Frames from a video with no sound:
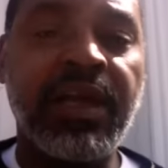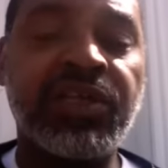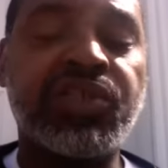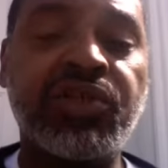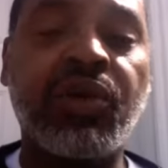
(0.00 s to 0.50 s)

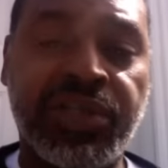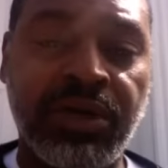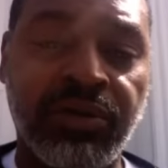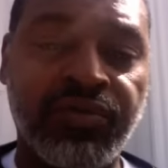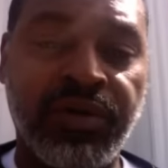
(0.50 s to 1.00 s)
it's your
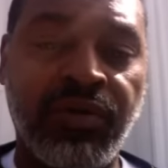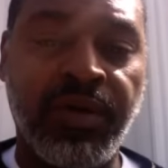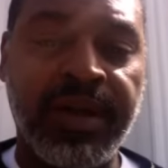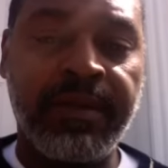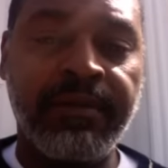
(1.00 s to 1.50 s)
children doing
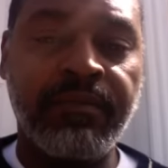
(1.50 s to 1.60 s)
it.